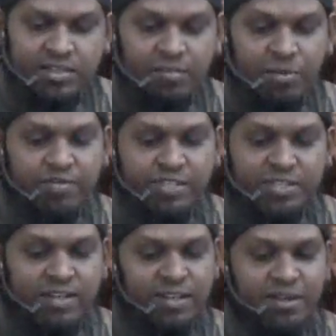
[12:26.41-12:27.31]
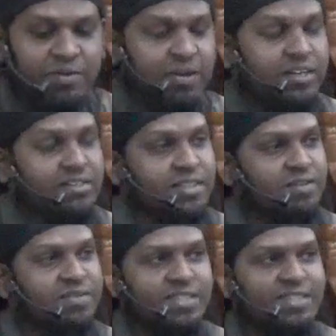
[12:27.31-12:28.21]
the Prophet sallallahu alaihi
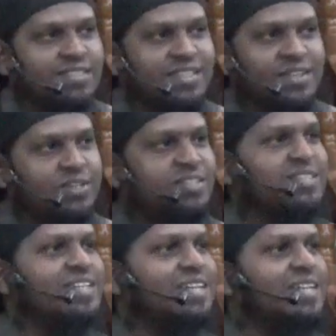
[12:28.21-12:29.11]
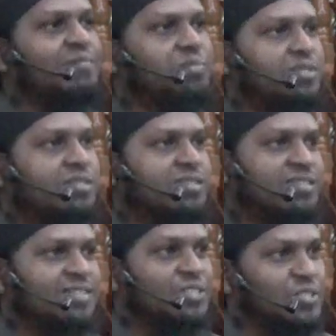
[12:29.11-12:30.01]
wasallam says it doesn't eclipse.
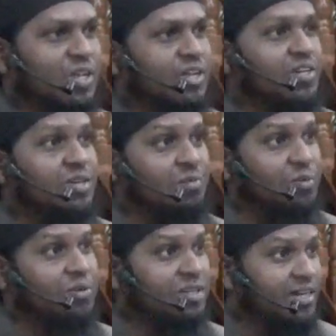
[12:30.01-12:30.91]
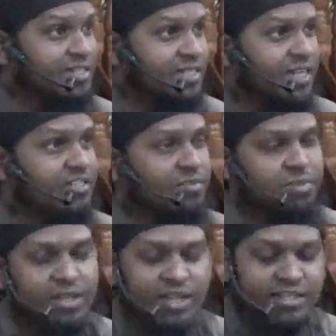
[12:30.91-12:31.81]
The sun or the moon, they are signs
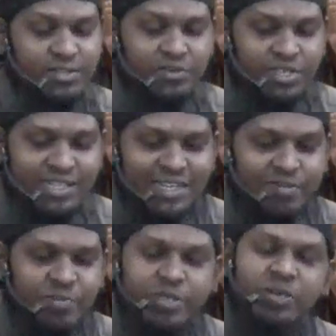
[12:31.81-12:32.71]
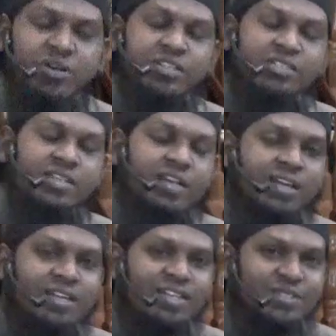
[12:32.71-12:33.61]
from Allah. They don't eclipse because
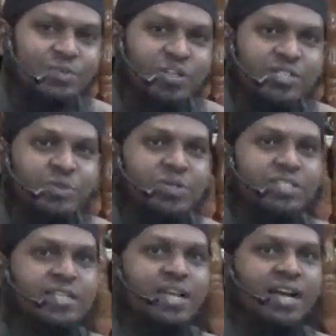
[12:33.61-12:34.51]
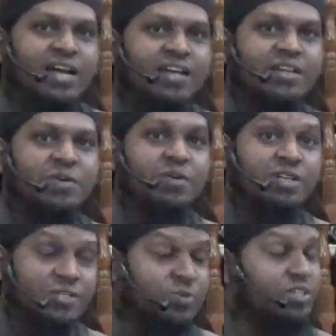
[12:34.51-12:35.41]
this one is going to die,
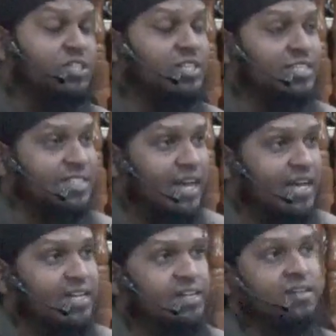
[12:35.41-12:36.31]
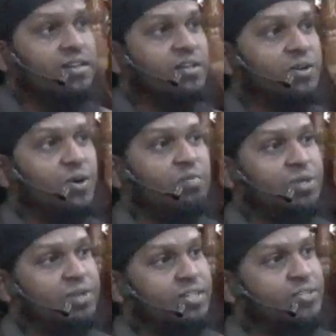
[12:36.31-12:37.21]
or this one just died, or
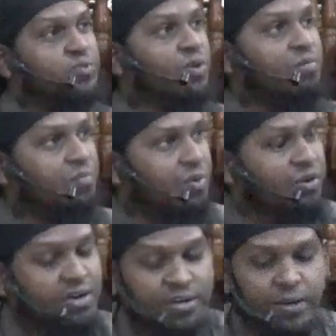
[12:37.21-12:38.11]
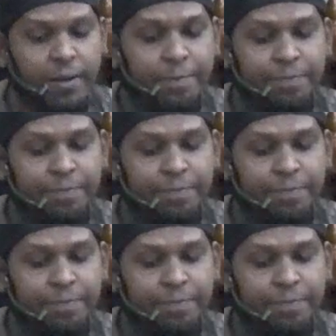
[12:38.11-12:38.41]
because this one born.